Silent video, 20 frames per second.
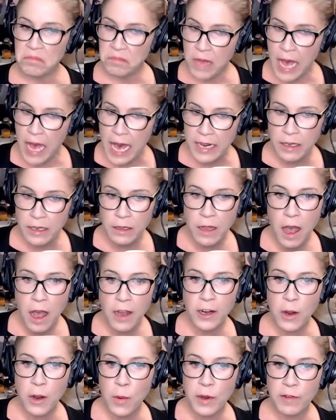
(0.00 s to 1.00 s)
had a
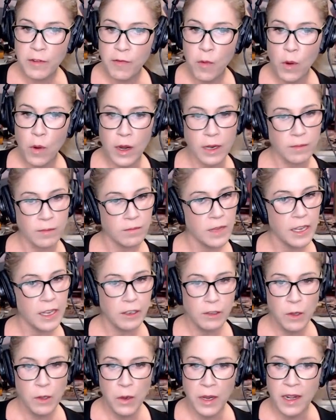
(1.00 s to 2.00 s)
lot going for it,
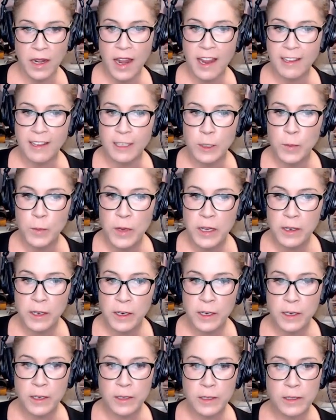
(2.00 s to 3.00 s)
included eight
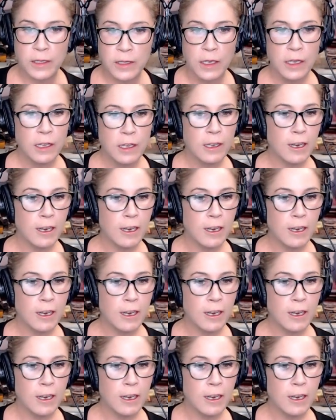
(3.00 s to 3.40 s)
speakers,